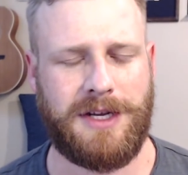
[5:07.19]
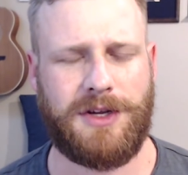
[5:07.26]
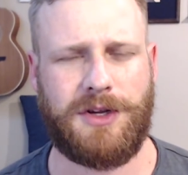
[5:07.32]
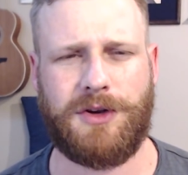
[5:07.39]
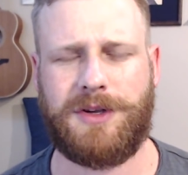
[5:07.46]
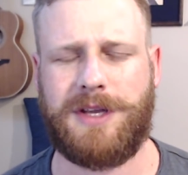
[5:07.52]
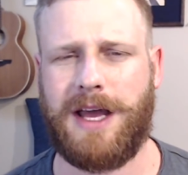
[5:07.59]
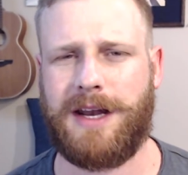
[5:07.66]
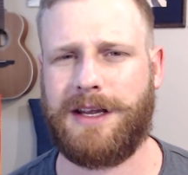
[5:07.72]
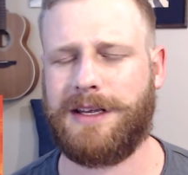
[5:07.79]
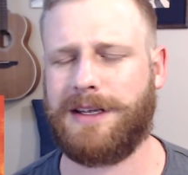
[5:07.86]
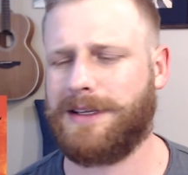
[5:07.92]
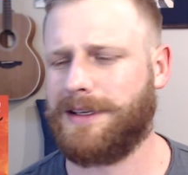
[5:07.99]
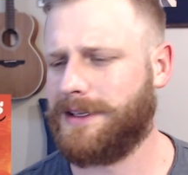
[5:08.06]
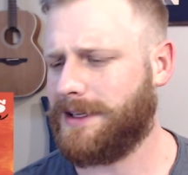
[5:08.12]
You're
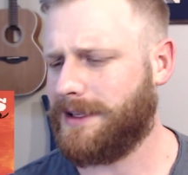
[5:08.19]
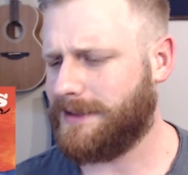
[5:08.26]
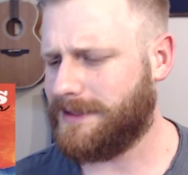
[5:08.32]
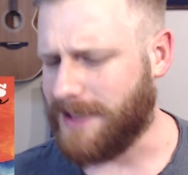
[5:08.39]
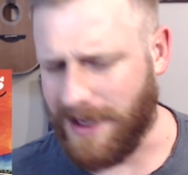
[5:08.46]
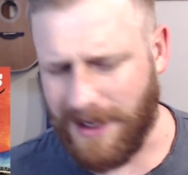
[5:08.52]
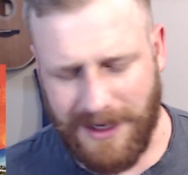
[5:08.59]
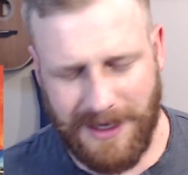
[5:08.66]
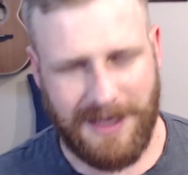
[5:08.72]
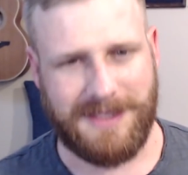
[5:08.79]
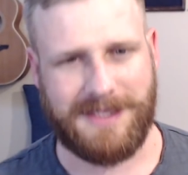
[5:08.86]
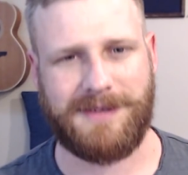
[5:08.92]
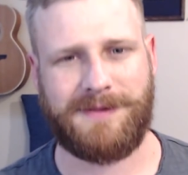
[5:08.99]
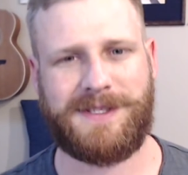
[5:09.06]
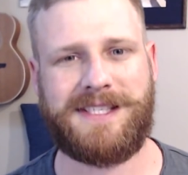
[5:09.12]
getting
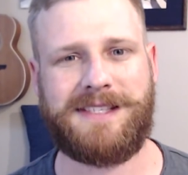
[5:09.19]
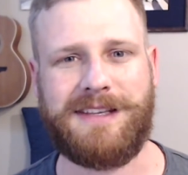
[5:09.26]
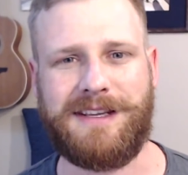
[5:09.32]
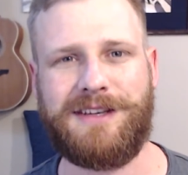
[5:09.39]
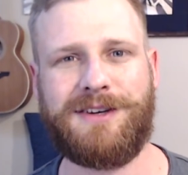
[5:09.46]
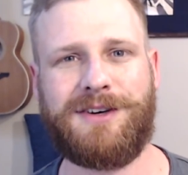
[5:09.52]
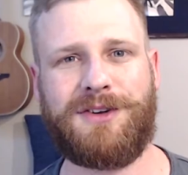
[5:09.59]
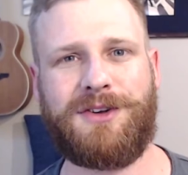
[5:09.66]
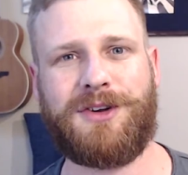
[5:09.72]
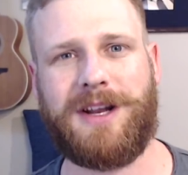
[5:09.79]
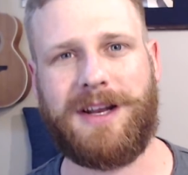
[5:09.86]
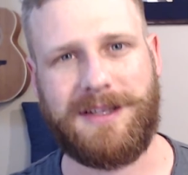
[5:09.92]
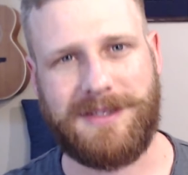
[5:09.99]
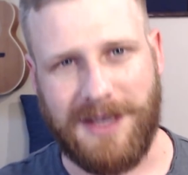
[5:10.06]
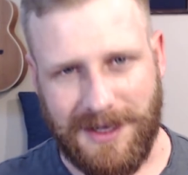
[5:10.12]
tons of steel. You're
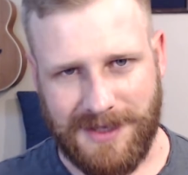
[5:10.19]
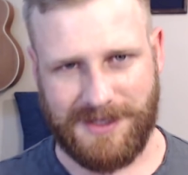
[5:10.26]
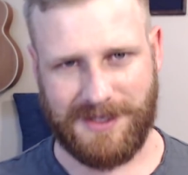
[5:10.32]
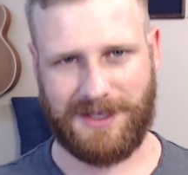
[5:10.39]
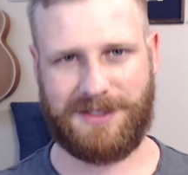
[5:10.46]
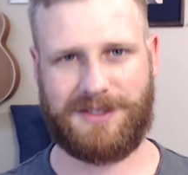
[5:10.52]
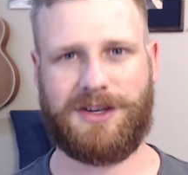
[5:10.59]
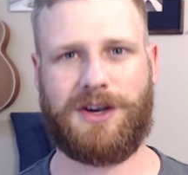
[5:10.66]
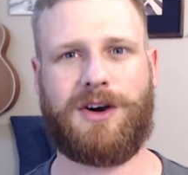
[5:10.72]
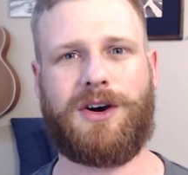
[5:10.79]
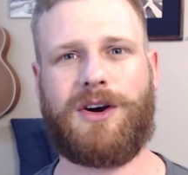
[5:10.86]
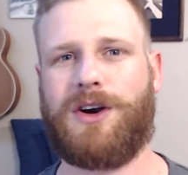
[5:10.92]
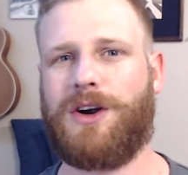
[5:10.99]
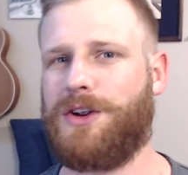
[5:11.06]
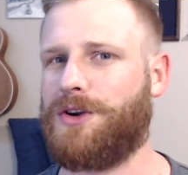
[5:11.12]
getting tons of
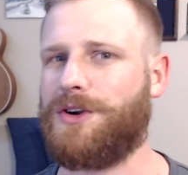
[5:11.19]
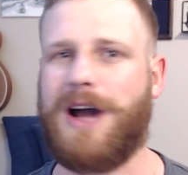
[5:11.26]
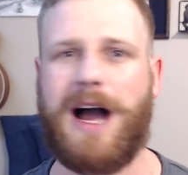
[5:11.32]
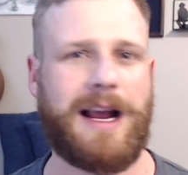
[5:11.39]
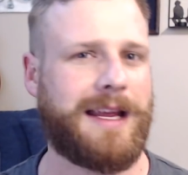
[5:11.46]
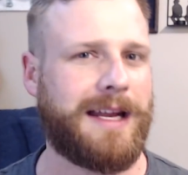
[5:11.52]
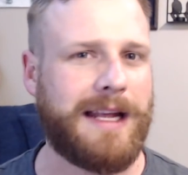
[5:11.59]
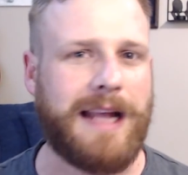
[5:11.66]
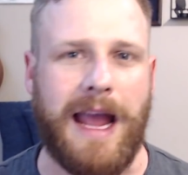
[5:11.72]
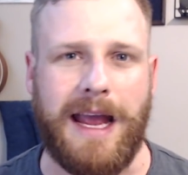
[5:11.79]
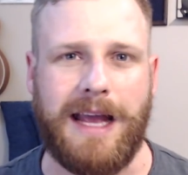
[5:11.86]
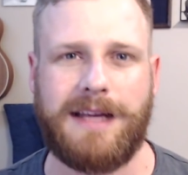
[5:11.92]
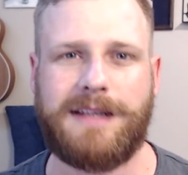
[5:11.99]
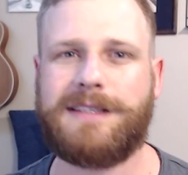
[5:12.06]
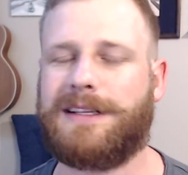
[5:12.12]
guitar. You're not getting
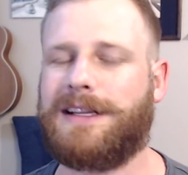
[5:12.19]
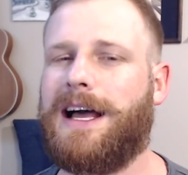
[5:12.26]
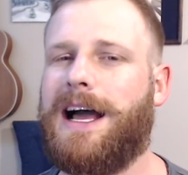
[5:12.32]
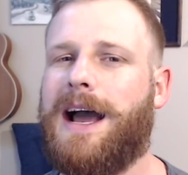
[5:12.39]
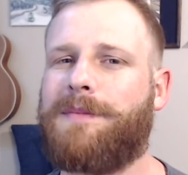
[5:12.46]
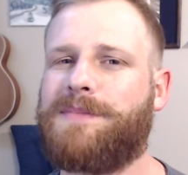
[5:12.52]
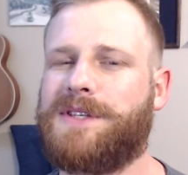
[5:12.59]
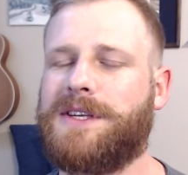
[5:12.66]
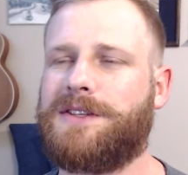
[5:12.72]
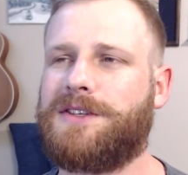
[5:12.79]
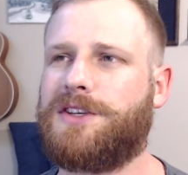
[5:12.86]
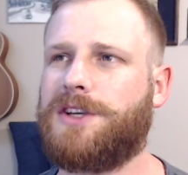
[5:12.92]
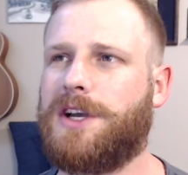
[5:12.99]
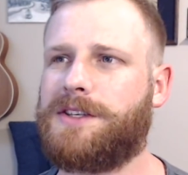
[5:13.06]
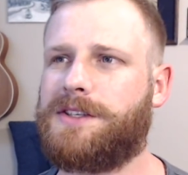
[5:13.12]
hand claps. It's
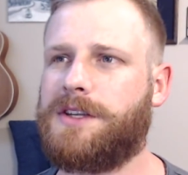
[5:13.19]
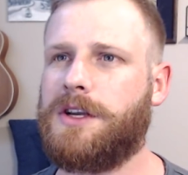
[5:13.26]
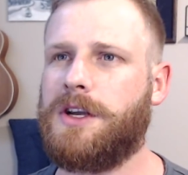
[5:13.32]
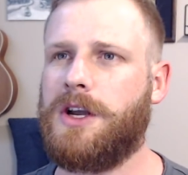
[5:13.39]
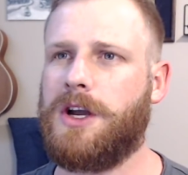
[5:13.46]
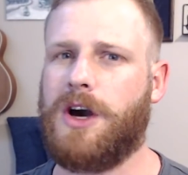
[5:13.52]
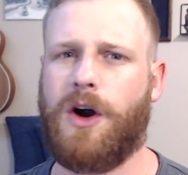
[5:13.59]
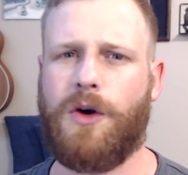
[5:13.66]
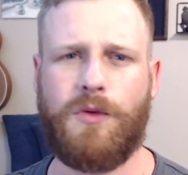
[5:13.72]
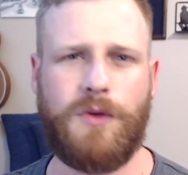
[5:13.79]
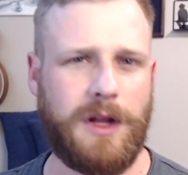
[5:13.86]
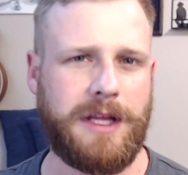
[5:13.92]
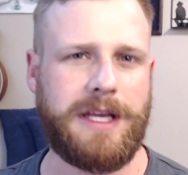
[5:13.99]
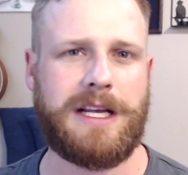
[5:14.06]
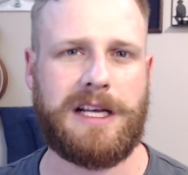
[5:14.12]
just a
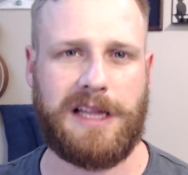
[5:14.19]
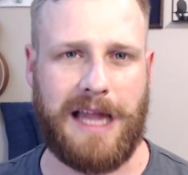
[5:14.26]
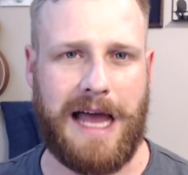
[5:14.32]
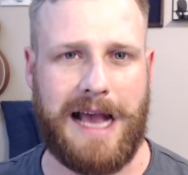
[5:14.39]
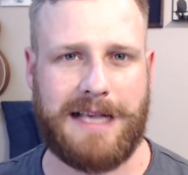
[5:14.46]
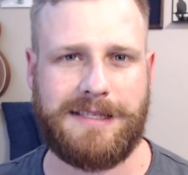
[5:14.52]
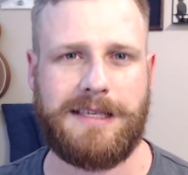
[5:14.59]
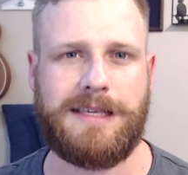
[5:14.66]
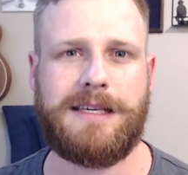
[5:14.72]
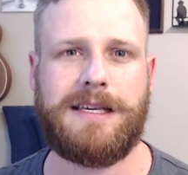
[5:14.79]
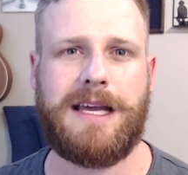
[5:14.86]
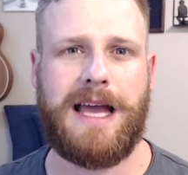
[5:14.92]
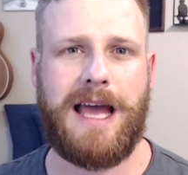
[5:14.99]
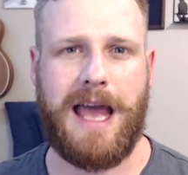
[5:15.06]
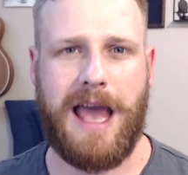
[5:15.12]
really classy,
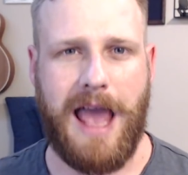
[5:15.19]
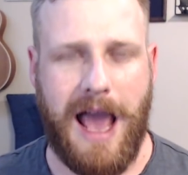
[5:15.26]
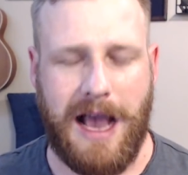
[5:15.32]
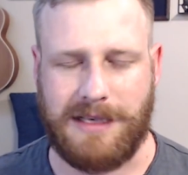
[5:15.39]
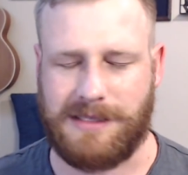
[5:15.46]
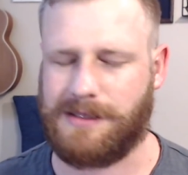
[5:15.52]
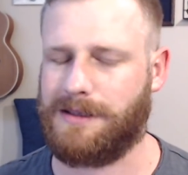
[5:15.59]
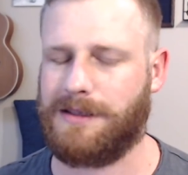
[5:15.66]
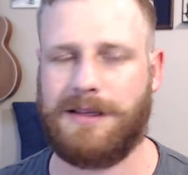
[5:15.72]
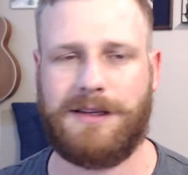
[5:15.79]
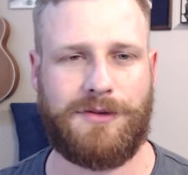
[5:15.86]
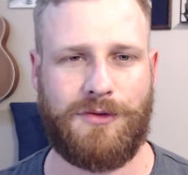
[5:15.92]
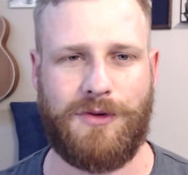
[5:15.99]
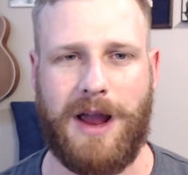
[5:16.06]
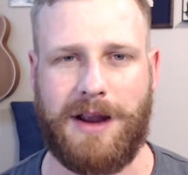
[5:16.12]

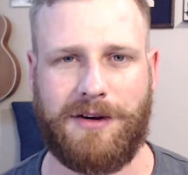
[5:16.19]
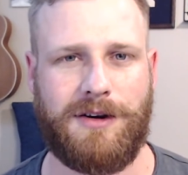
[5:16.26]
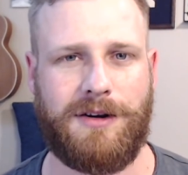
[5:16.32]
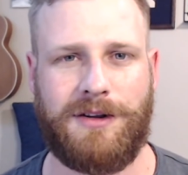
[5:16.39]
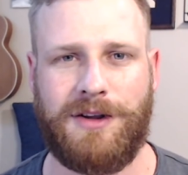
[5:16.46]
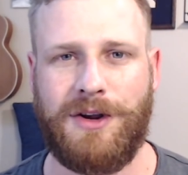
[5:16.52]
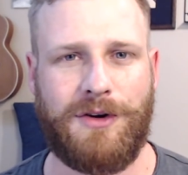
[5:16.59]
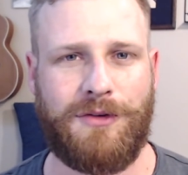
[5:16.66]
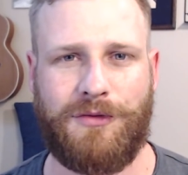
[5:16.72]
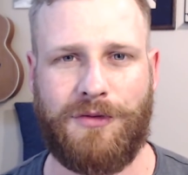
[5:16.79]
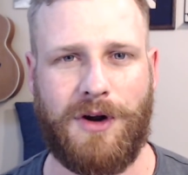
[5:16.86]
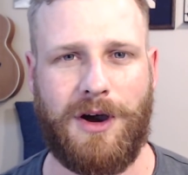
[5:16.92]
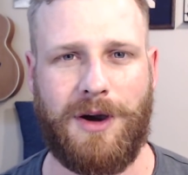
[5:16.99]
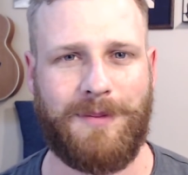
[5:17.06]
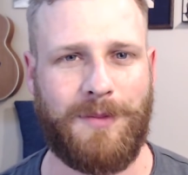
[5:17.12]
excellent record
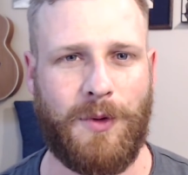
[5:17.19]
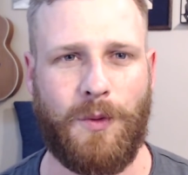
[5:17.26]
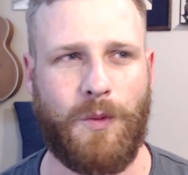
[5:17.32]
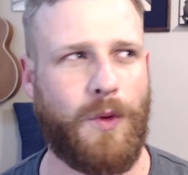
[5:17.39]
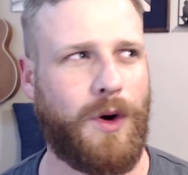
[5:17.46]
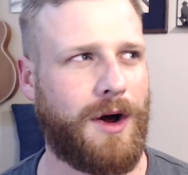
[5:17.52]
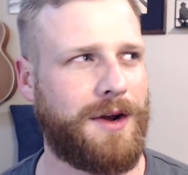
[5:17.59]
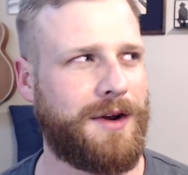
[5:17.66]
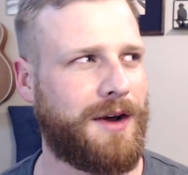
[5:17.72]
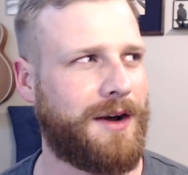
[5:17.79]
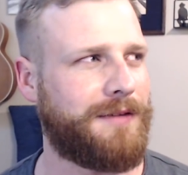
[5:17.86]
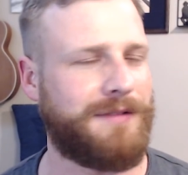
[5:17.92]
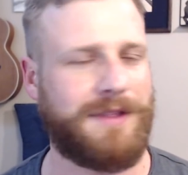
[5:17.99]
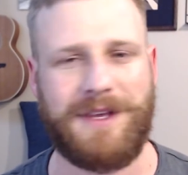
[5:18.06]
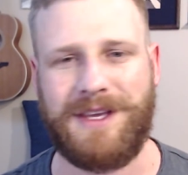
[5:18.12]
from one
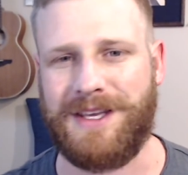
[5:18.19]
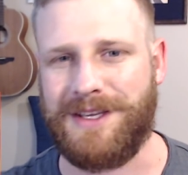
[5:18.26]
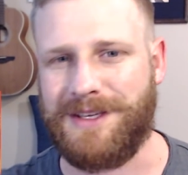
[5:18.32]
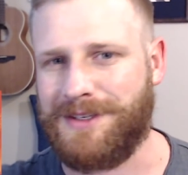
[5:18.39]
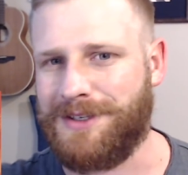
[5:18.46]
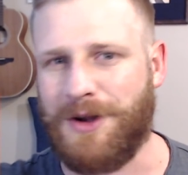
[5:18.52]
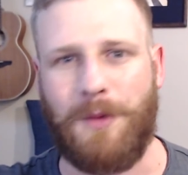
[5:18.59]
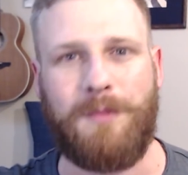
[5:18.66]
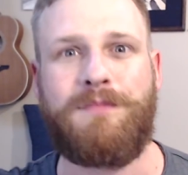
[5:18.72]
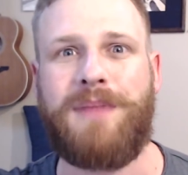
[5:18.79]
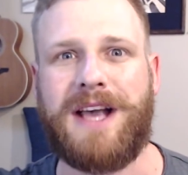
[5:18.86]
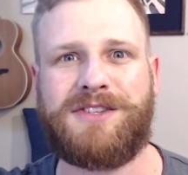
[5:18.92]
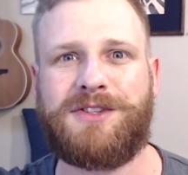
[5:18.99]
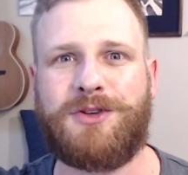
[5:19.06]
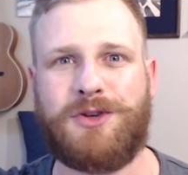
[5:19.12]
of the,
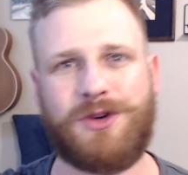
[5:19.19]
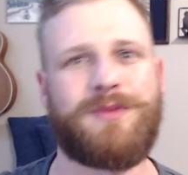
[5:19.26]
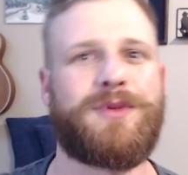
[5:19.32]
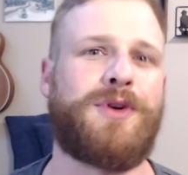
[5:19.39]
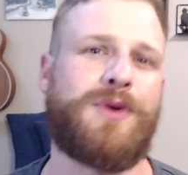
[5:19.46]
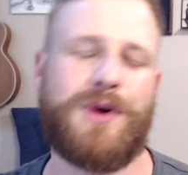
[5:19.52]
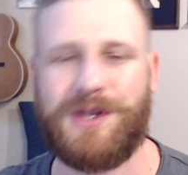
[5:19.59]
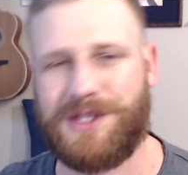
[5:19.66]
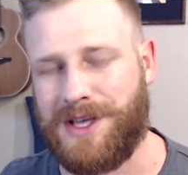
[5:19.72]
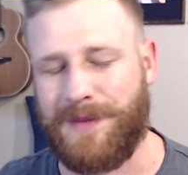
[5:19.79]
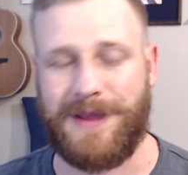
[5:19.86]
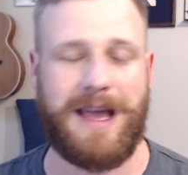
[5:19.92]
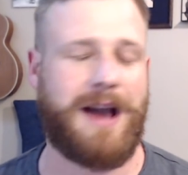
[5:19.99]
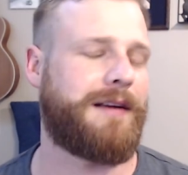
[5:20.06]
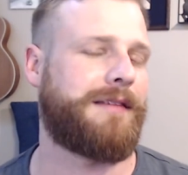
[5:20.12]
best troubadours
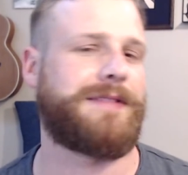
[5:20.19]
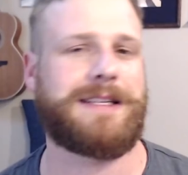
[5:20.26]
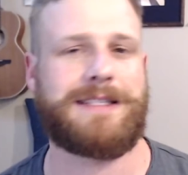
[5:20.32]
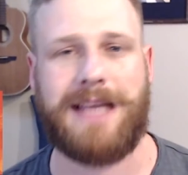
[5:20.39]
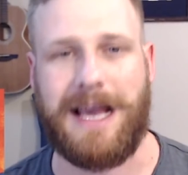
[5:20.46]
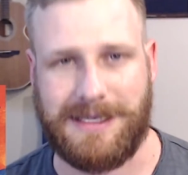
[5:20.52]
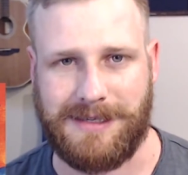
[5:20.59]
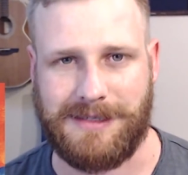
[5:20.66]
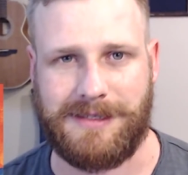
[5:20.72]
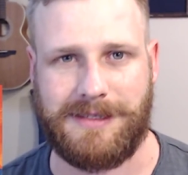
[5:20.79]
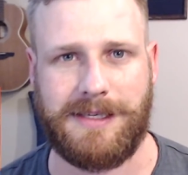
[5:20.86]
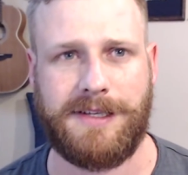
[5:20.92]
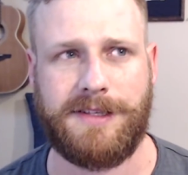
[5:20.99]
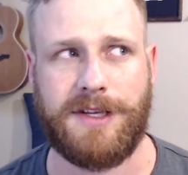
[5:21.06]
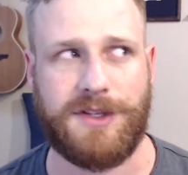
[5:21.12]
coming out of the Texas
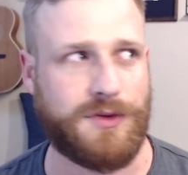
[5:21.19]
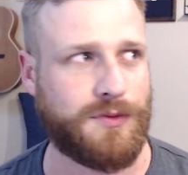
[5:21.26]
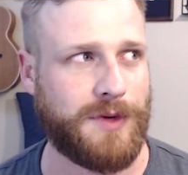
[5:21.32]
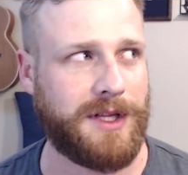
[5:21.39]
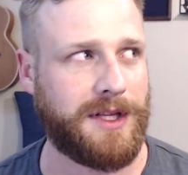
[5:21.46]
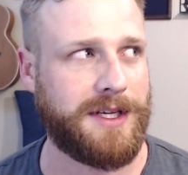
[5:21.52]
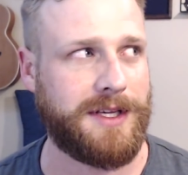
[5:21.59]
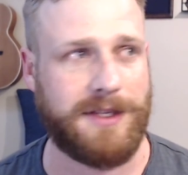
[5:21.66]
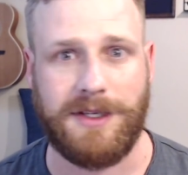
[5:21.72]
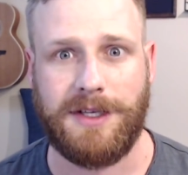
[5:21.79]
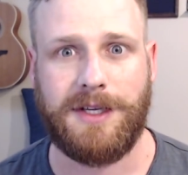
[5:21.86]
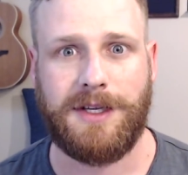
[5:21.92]
scene that's really,